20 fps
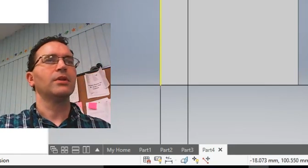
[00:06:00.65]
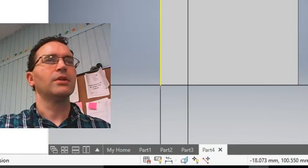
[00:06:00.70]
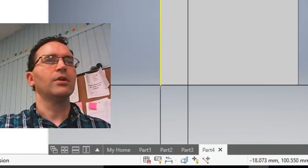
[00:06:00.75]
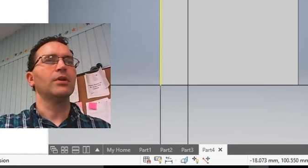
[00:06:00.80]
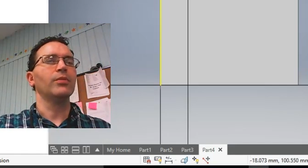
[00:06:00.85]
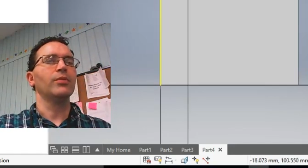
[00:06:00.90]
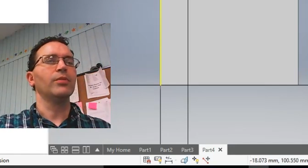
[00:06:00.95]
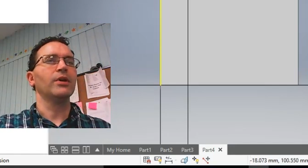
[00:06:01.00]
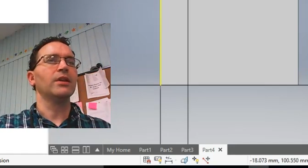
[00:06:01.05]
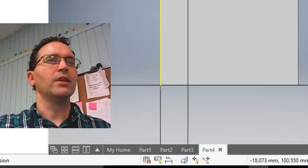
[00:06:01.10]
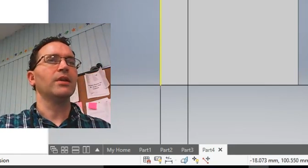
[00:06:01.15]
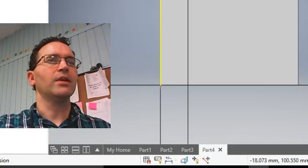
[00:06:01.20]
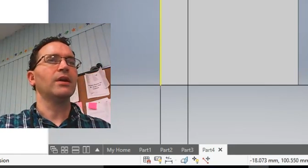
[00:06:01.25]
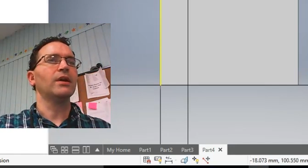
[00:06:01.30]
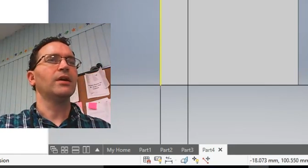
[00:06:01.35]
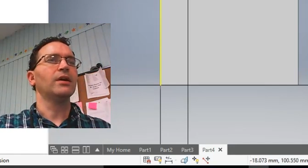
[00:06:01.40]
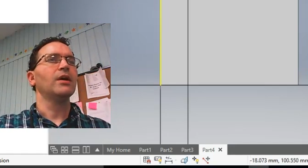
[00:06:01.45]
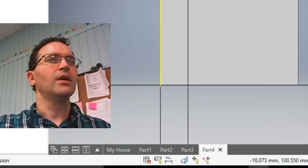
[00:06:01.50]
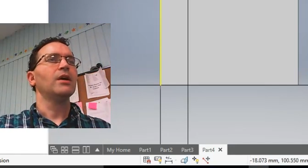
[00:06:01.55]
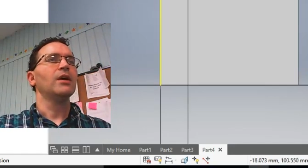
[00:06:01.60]
no biggie
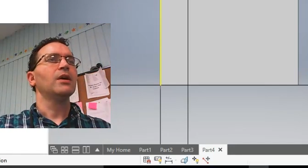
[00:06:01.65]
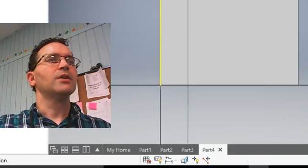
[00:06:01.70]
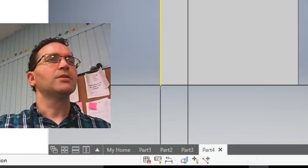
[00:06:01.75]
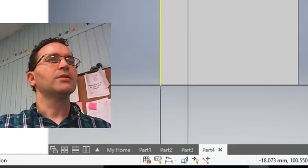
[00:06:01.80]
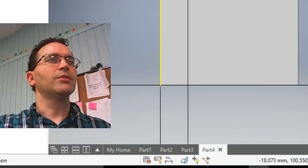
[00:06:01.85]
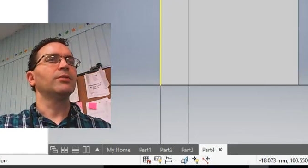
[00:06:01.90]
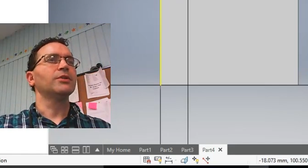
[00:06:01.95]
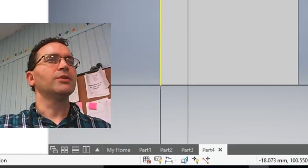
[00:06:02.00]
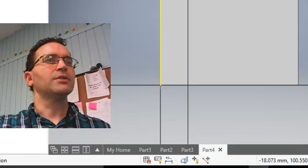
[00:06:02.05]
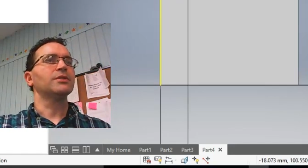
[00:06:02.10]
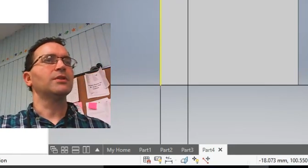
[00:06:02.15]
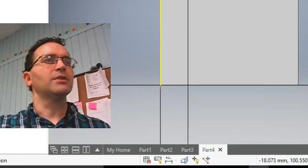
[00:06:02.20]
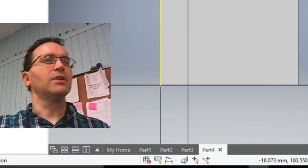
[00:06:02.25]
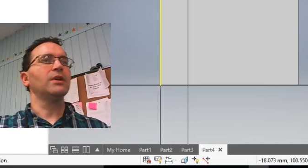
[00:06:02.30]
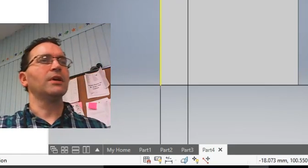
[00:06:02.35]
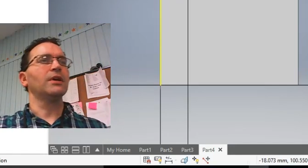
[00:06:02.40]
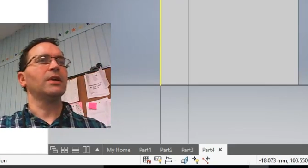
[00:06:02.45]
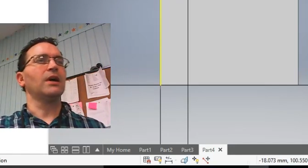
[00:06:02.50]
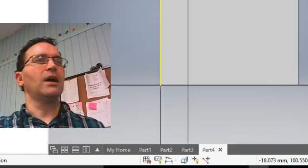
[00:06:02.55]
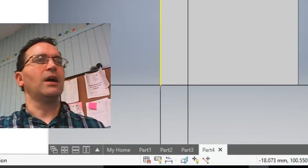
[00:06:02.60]
there. So we'll just
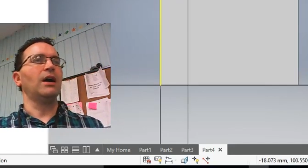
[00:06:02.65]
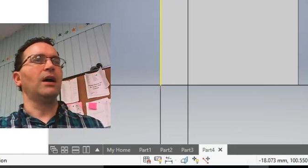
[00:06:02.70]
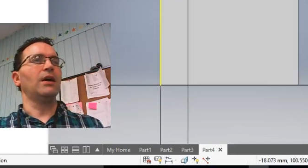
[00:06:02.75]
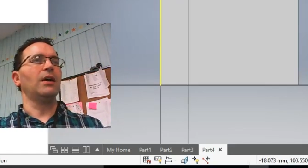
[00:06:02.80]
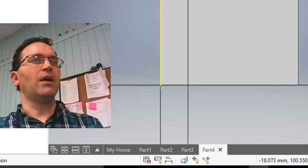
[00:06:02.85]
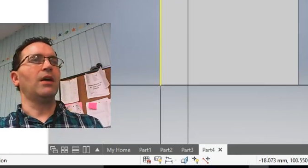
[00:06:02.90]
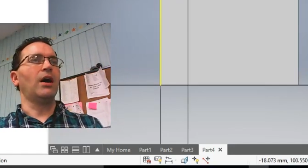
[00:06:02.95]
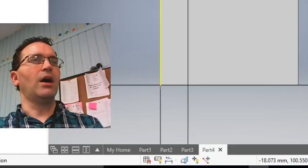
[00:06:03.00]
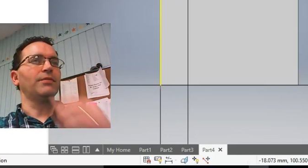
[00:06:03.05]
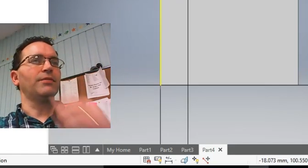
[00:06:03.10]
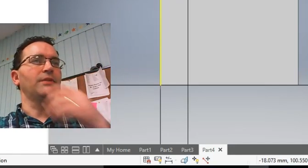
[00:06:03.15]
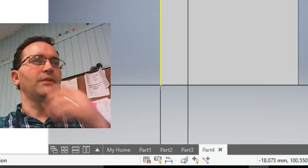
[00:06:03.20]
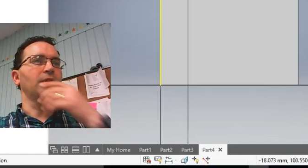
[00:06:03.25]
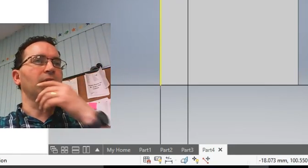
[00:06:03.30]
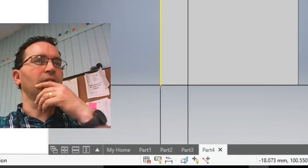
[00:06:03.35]
click off to